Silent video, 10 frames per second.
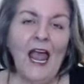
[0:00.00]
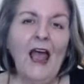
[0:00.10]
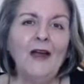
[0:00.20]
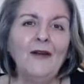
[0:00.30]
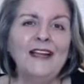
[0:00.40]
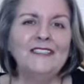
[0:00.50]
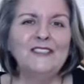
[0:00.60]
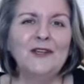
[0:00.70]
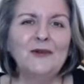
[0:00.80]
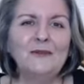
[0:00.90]
All right,
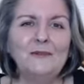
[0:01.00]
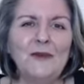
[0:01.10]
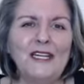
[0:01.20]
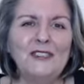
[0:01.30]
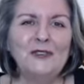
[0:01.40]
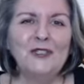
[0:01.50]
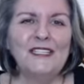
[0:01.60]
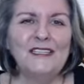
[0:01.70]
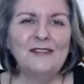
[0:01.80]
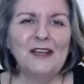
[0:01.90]
so make sure you
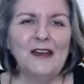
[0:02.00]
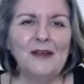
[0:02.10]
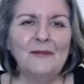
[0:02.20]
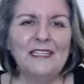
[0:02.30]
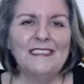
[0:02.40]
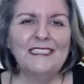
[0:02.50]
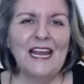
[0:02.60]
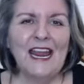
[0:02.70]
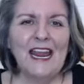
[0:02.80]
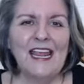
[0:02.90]
leave a comment,
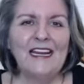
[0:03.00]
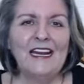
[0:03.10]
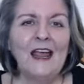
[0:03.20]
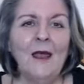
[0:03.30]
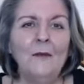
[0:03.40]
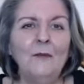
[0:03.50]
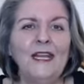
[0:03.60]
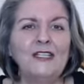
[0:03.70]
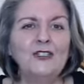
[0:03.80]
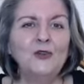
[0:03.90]
and
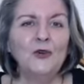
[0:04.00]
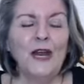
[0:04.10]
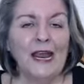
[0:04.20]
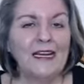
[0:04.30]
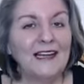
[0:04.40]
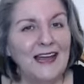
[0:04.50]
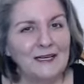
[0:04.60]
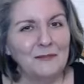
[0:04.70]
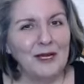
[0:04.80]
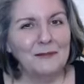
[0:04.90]
make sure and
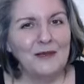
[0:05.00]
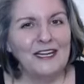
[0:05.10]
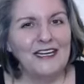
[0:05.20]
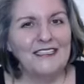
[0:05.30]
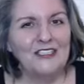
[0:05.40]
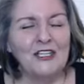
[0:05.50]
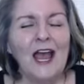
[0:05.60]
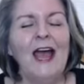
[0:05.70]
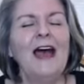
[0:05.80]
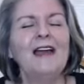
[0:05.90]
like my page.
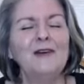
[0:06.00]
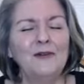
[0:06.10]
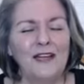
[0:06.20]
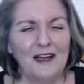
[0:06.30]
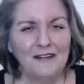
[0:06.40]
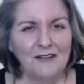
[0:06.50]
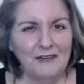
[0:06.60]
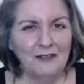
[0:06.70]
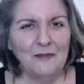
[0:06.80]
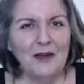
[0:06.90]
I go live
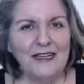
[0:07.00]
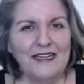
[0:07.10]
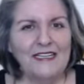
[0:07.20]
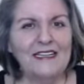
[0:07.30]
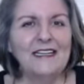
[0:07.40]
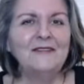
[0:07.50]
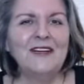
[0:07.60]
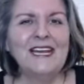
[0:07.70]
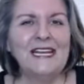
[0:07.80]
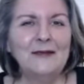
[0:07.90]
every Monday at
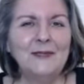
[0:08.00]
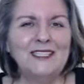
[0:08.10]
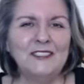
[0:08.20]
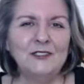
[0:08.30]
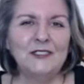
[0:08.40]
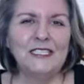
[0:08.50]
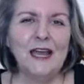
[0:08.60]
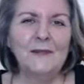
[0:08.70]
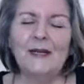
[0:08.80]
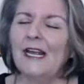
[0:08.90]
11 a.m. Eastern
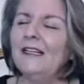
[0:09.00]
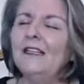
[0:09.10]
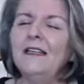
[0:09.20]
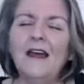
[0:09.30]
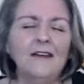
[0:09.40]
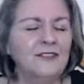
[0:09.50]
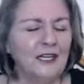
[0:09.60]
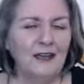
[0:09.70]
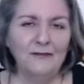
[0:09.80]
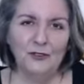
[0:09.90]
Time, and I'd love to
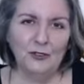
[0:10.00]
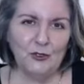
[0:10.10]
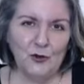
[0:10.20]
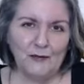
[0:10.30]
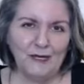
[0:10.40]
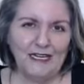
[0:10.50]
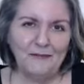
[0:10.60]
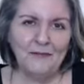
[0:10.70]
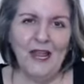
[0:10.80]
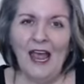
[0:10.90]
have you join me.
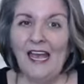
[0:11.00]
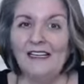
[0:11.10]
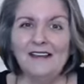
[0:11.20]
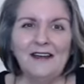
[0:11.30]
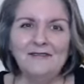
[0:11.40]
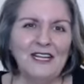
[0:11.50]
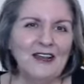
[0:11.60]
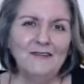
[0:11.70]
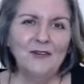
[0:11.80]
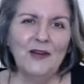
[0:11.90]
I love to
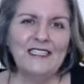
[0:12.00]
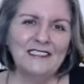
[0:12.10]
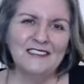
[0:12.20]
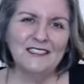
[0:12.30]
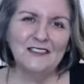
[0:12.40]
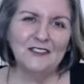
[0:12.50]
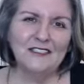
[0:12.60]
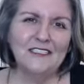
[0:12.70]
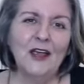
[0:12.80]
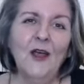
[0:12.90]
have great
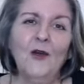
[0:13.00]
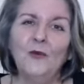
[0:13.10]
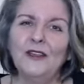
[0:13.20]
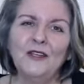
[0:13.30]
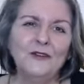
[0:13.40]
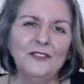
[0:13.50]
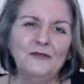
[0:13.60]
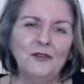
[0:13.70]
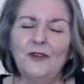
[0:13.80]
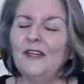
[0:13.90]
discussions with those of
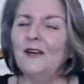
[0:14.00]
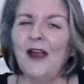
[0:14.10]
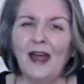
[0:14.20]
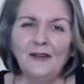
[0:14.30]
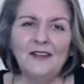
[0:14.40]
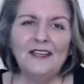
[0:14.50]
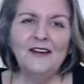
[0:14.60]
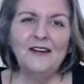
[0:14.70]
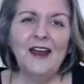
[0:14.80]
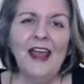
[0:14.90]
you that are out
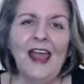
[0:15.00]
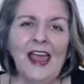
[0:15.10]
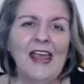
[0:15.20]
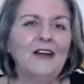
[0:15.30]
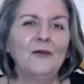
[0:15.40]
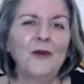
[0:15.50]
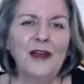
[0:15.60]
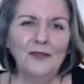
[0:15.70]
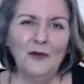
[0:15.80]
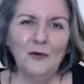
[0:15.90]
there and
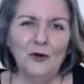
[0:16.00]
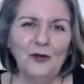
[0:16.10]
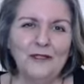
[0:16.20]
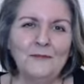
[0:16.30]
around the world.